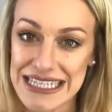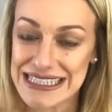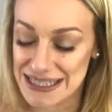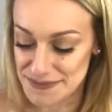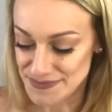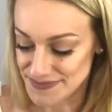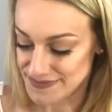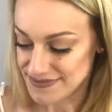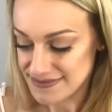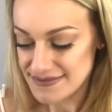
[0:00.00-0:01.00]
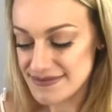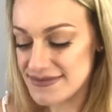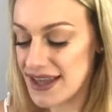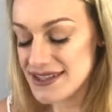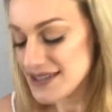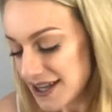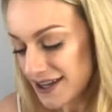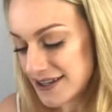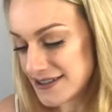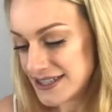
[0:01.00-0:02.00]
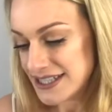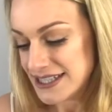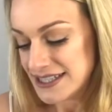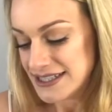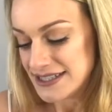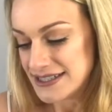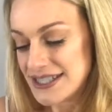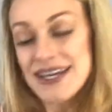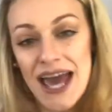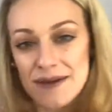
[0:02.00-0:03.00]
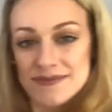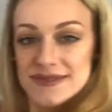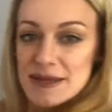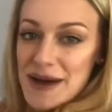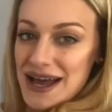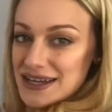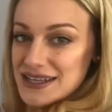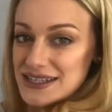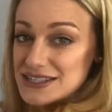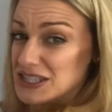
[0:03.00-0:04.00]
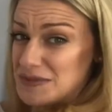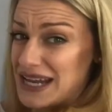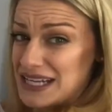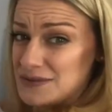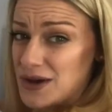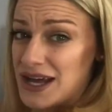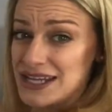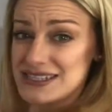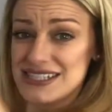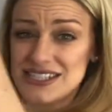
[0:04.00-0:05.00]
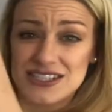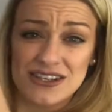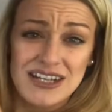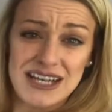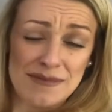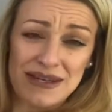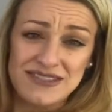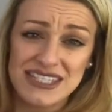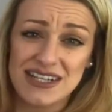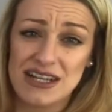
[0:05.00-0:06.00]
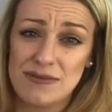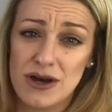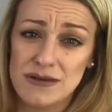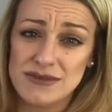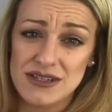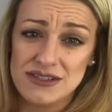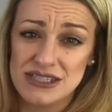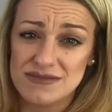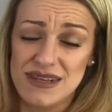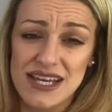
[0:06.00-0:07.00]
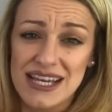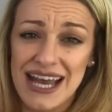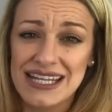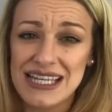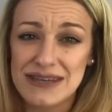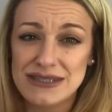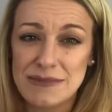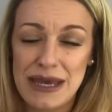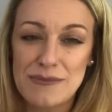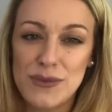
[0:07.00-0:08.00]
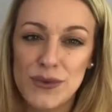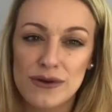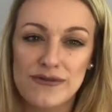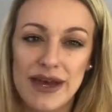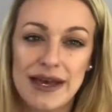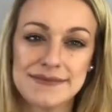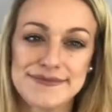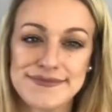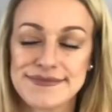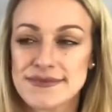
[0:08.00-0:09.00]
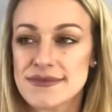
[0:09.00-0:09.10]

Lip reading: season. So yeah, the back is just plain white. It's just got a little bit of detail on the bottom, so it just kind of gives a bit more of an